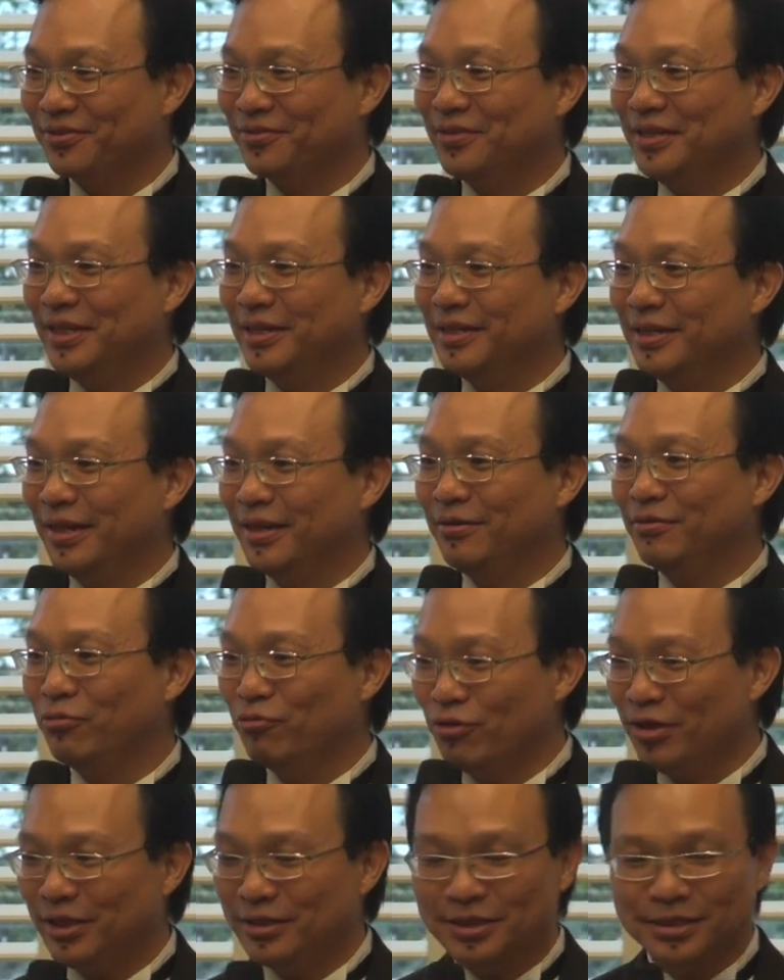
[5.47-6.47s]
of internet
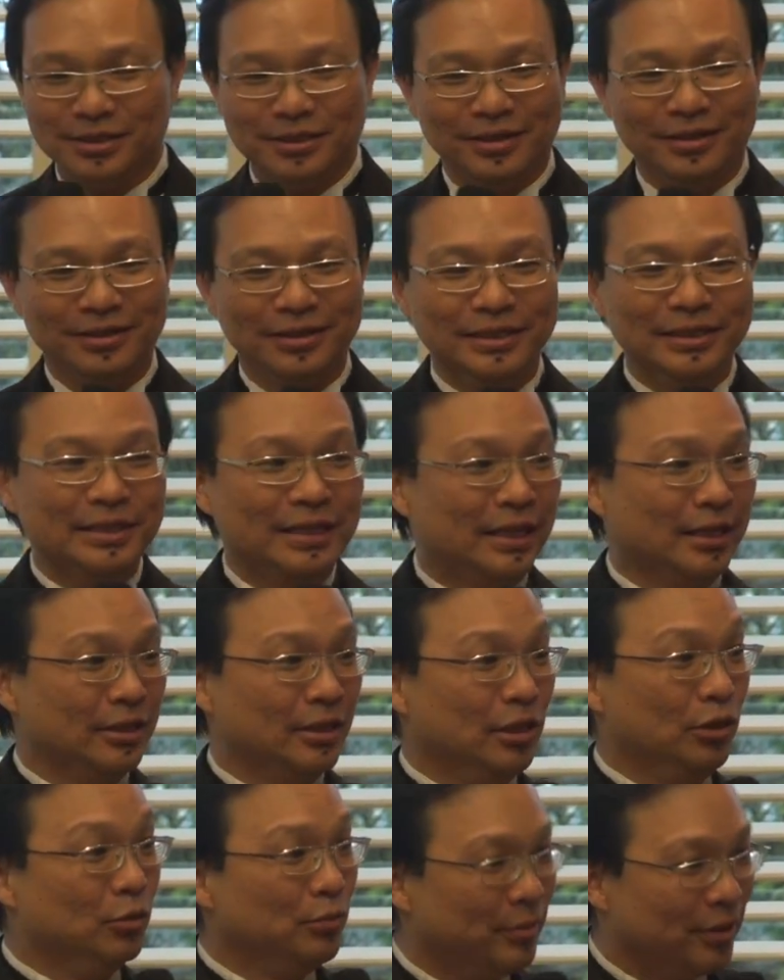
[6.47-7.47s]
greats and internet
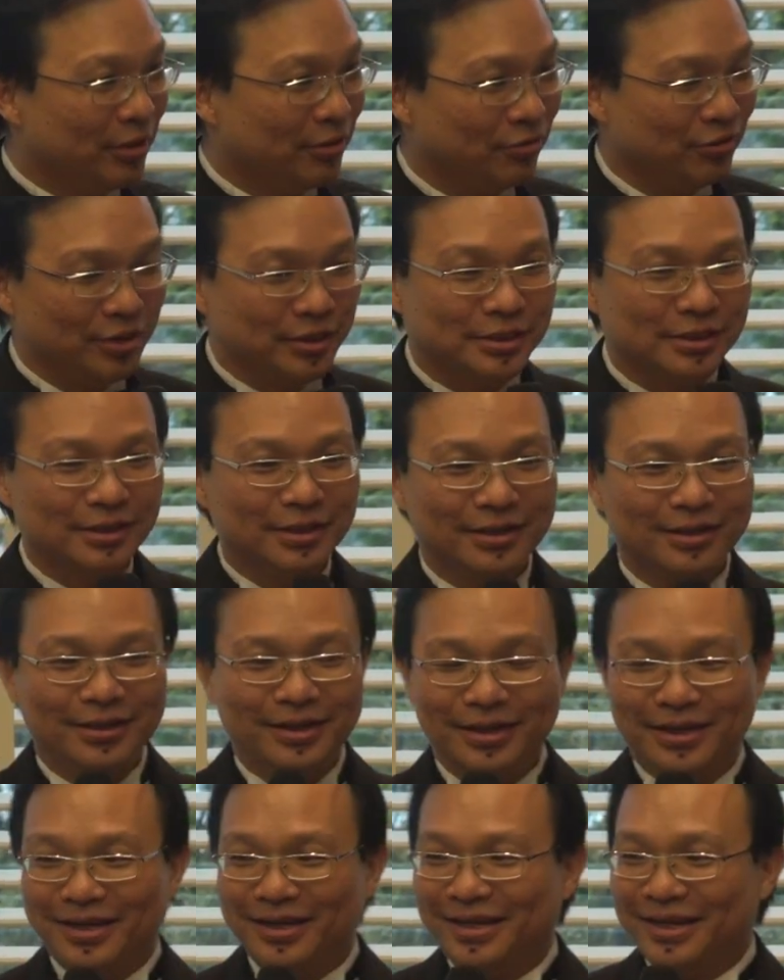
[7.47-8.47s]
luminaries.
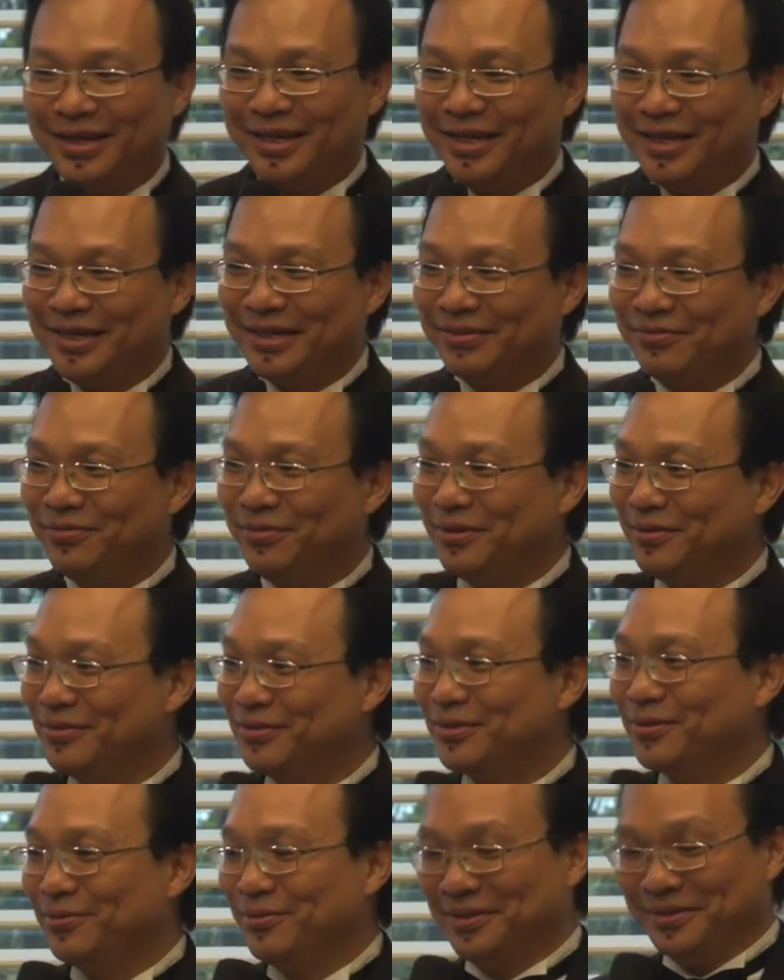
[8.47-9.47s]
I feel
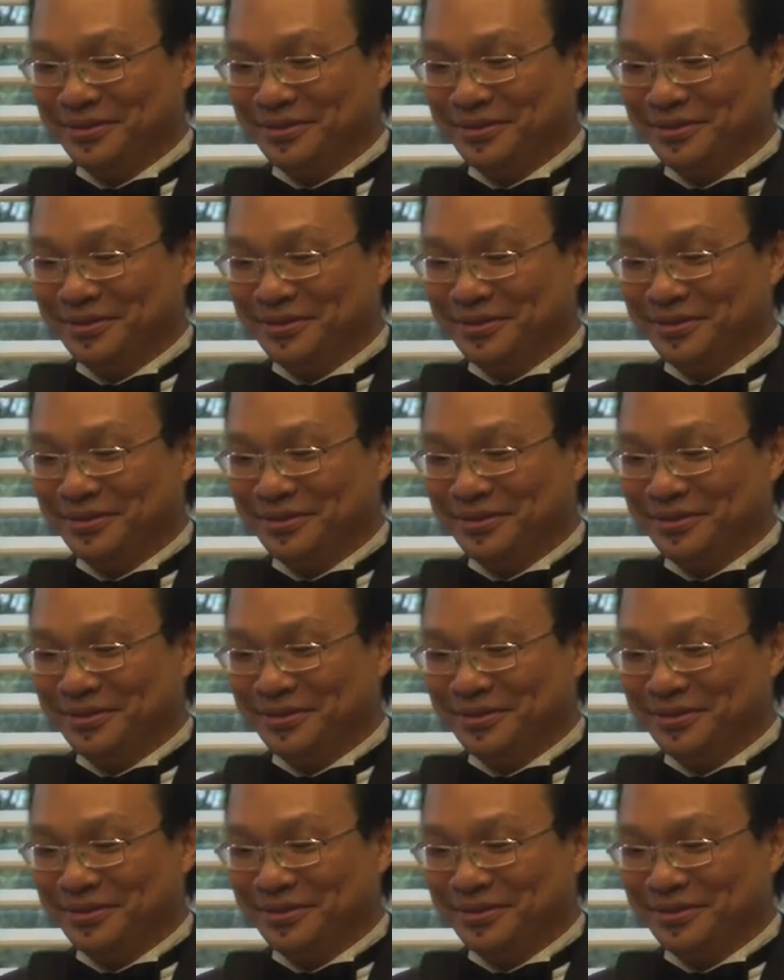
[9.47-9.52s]
so